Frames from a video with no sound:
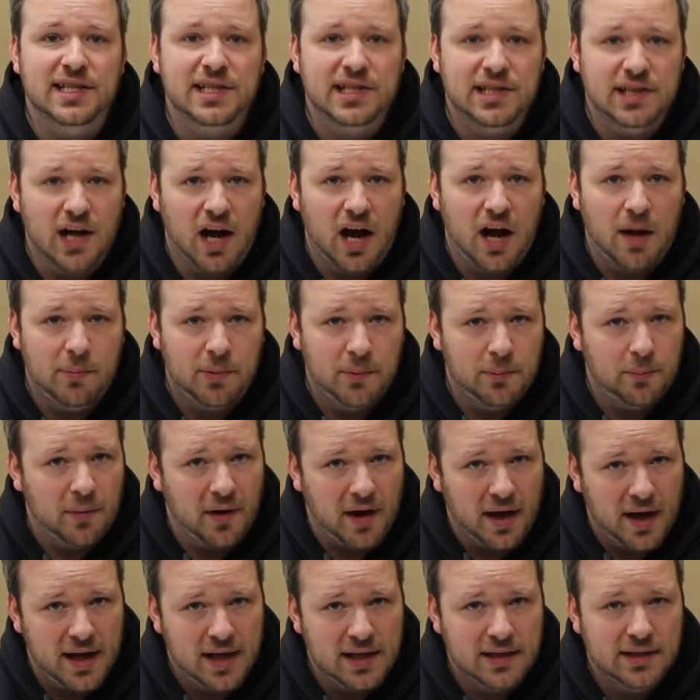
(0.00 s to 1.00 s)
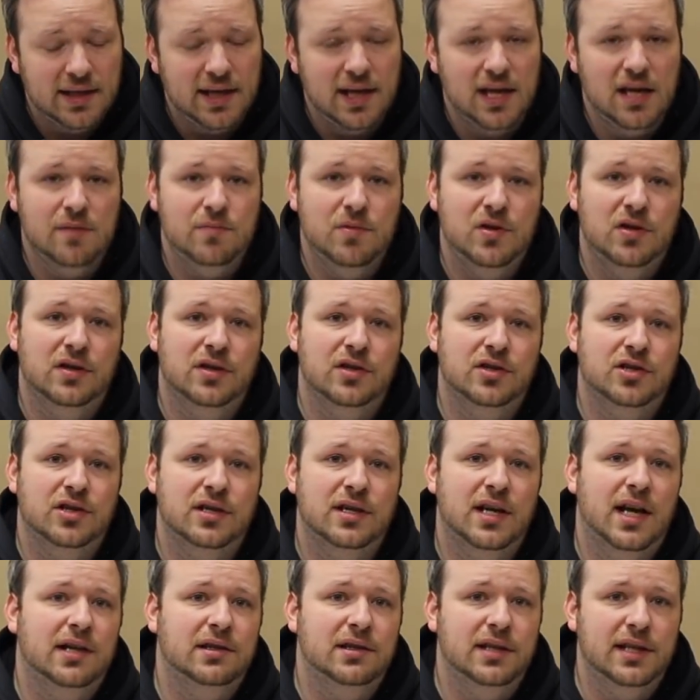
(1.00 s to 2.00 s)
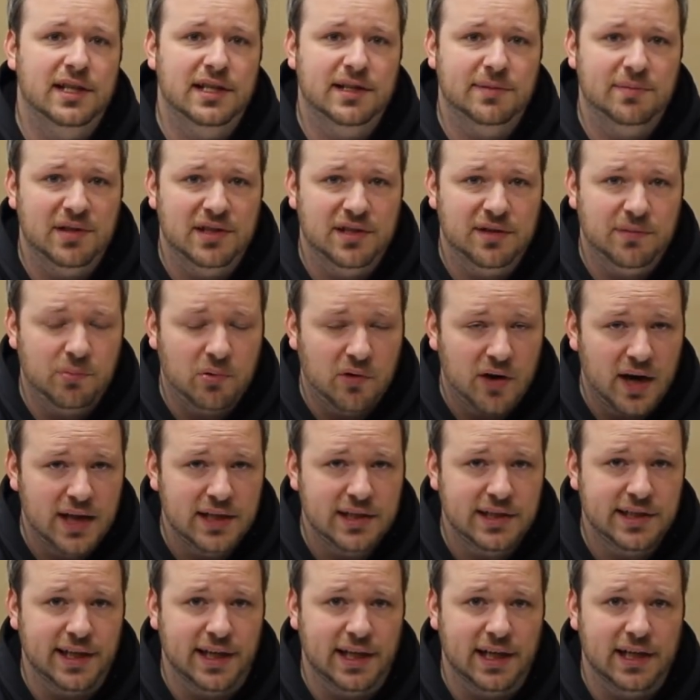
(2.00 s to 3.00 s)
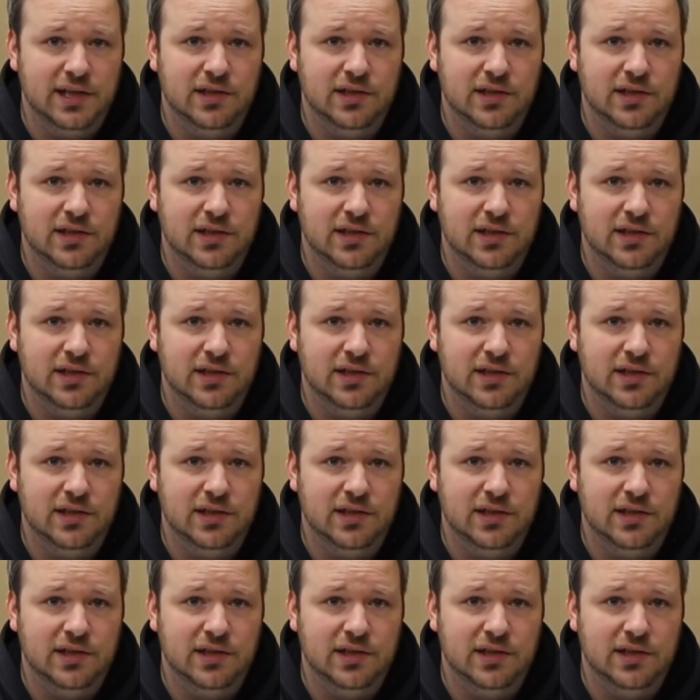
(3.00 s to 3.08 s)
stop buying the ammunition at the expensive pricing.